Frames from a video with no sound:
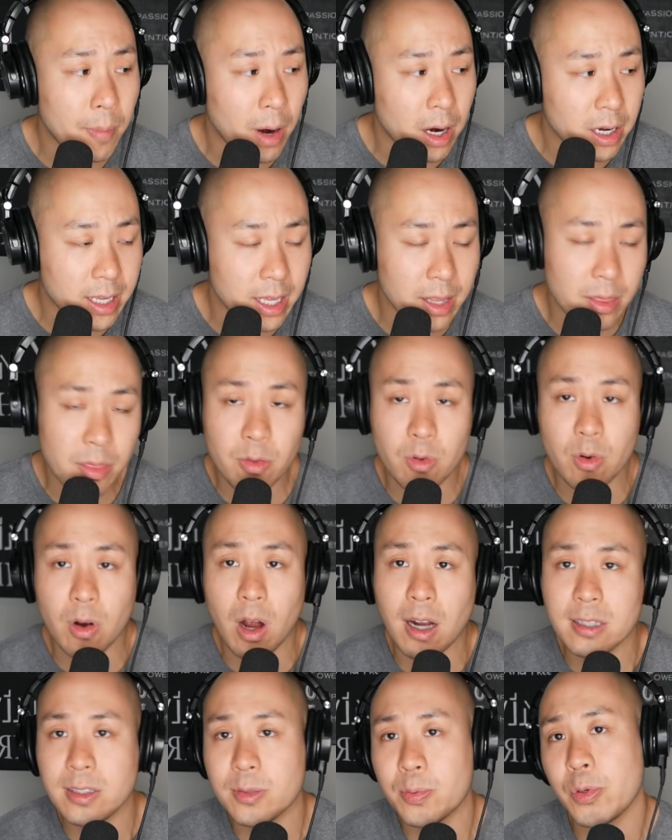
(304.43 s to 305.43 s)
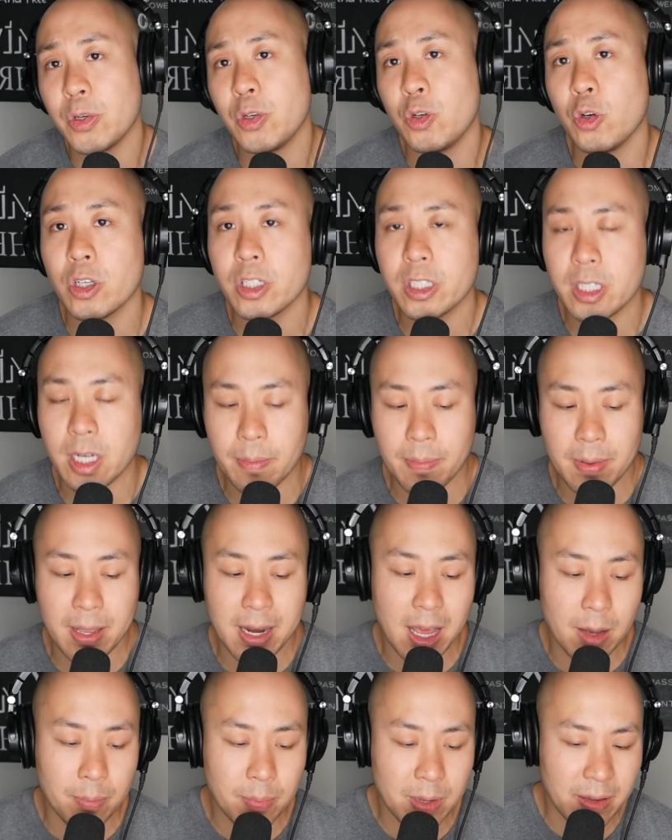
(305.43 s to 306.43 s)
market through entrepreneurship and
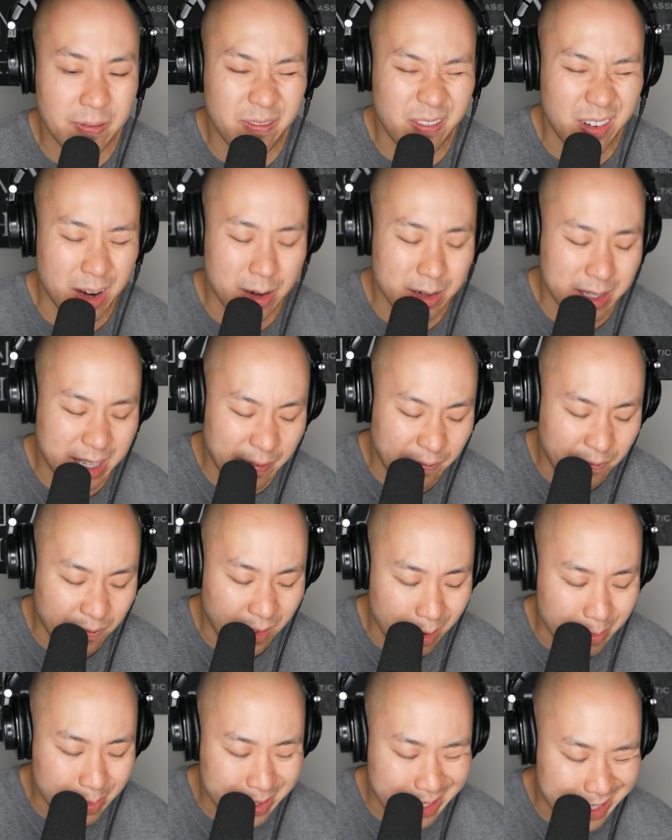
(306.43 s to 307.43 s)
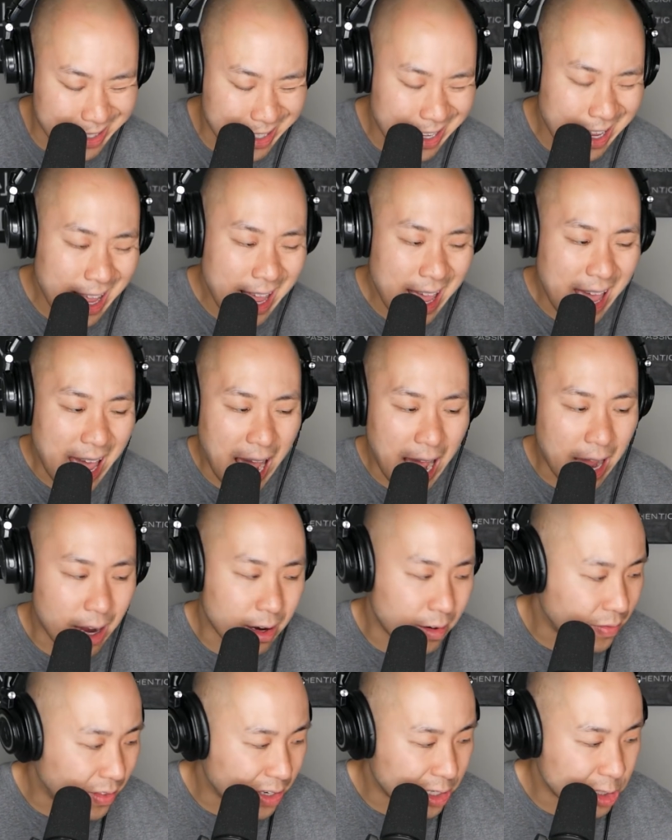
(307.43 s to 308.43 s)
helping get pharmacists out
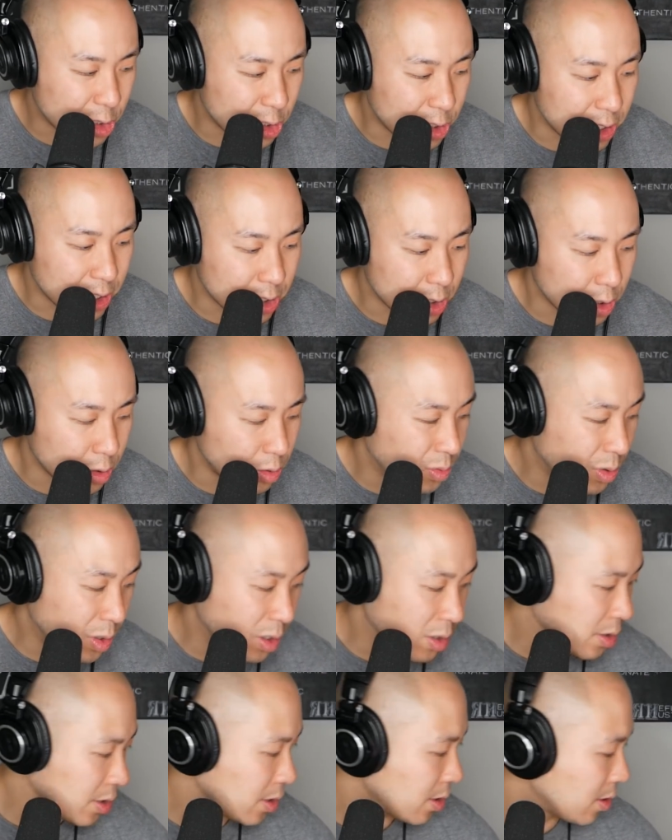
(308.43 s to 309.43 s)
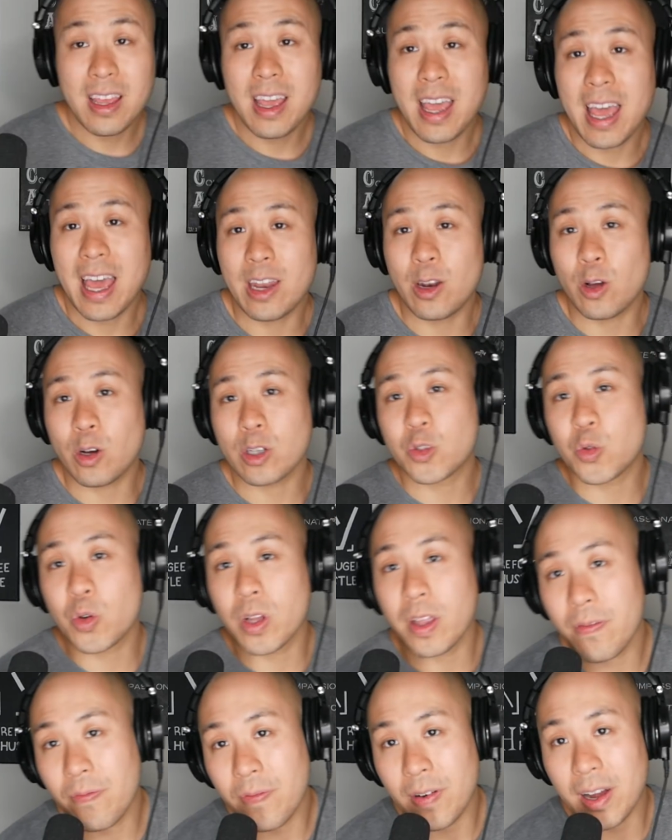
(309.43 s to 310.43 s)
of their traditional roles. And know it's
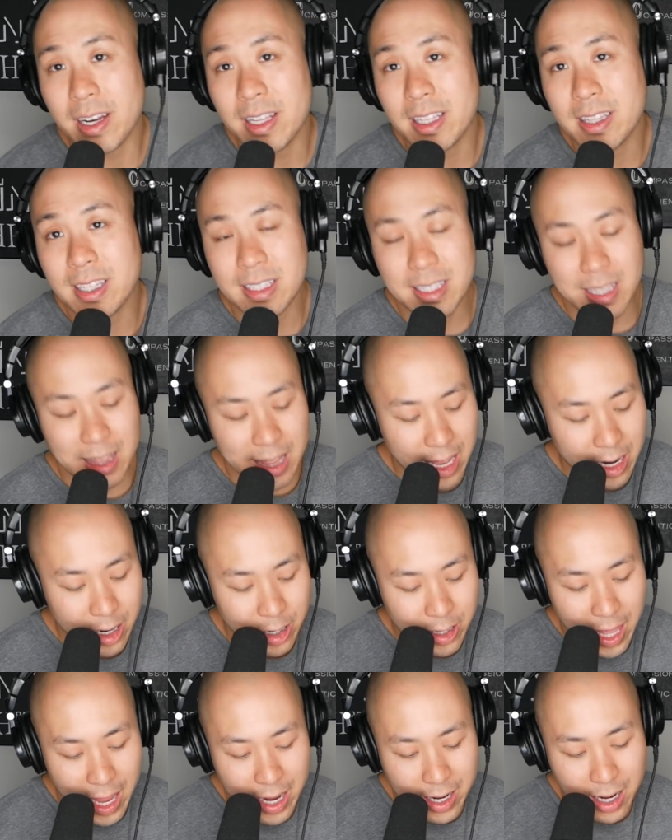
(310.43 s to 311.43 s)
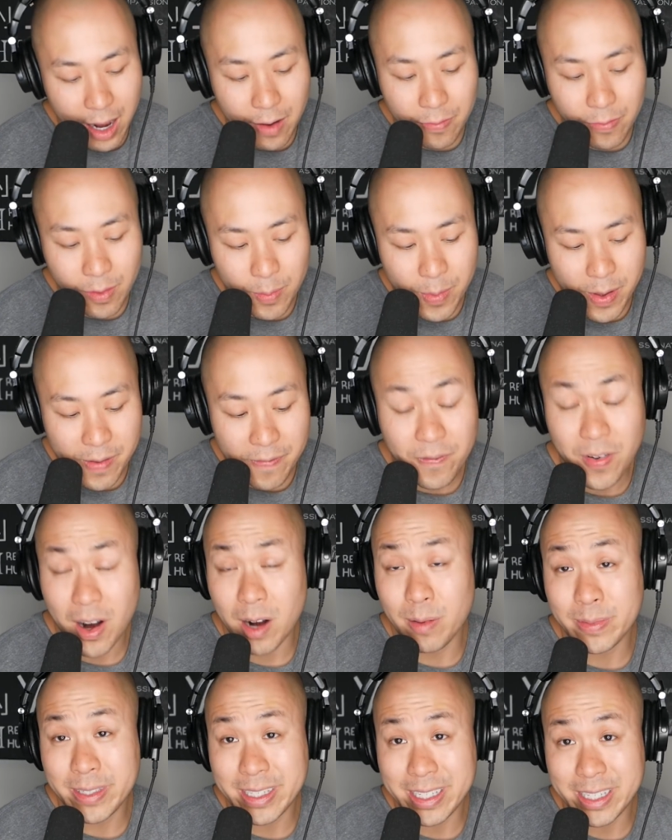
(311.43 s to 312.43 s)
really funny, this letter that I got from a
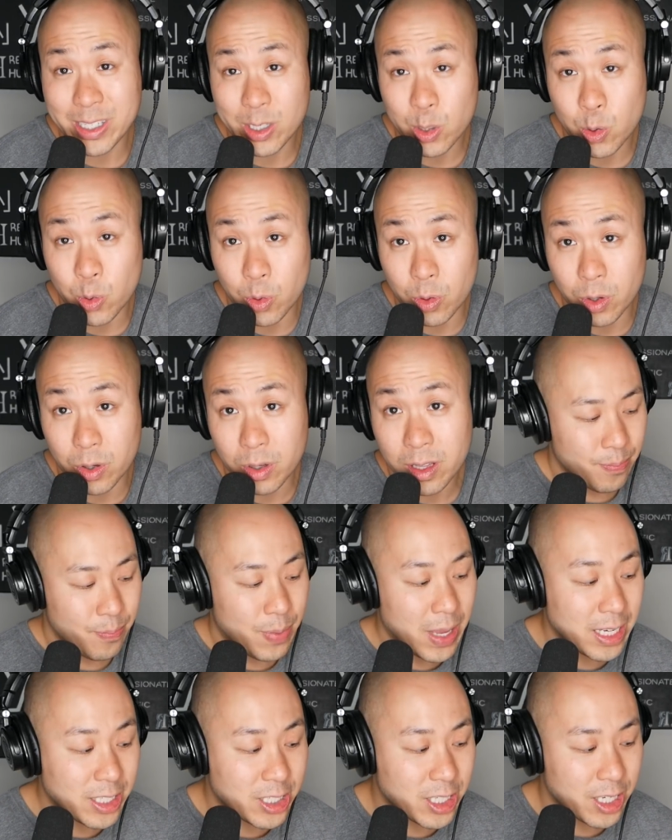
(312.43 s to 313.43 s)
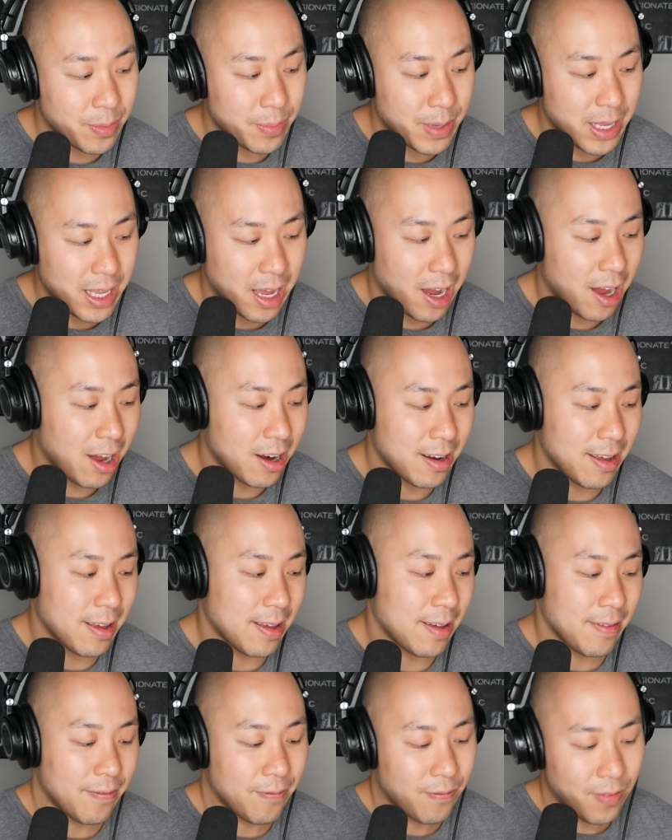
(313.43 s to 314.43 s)
pharmacy school pitching me on
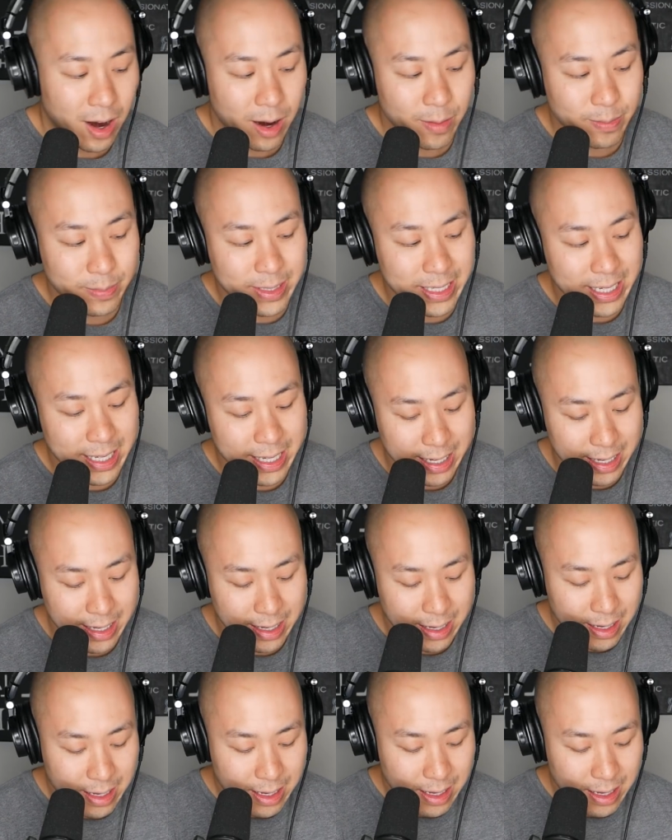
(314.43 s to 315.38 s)
a PharmD